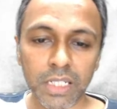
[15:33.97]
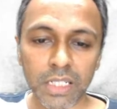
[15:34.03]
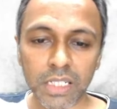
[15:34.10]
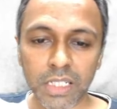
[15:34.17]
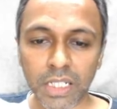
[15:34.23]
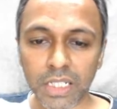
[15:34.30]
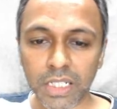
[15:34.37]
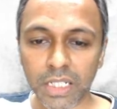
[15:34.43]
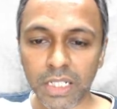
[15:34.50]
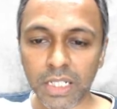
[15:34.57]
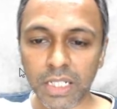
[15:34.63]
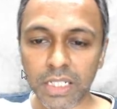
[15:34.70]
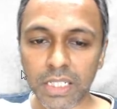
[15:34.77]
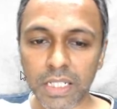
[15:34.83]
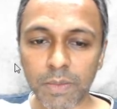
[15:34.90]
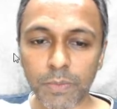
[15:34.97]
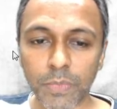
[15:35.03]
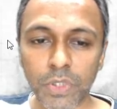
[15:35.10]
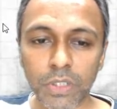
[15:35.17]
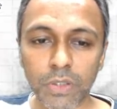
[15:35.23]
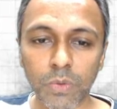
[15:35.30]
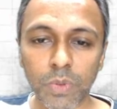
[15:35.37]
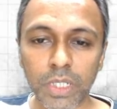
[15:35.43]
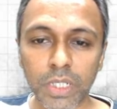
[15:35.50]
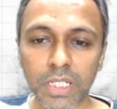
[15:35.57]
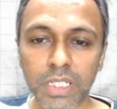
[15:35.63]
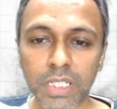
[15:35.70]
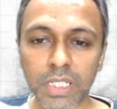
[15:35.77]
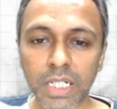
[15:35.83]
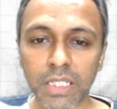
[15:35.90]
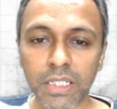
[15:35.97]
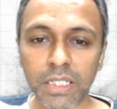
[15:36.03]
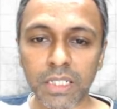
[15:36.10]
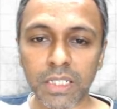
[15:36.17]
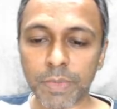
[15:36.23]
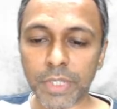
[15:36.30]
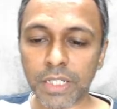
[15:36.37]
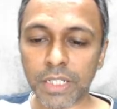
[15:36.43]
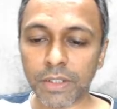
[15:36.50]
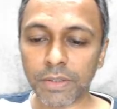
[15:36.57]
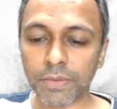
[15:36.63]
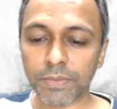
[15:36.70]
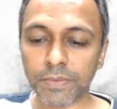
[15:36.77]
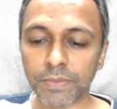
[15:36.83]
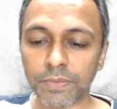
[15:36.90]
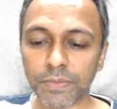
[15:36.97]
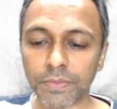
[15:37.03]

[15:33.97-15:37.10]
Let us take an example to understand this better.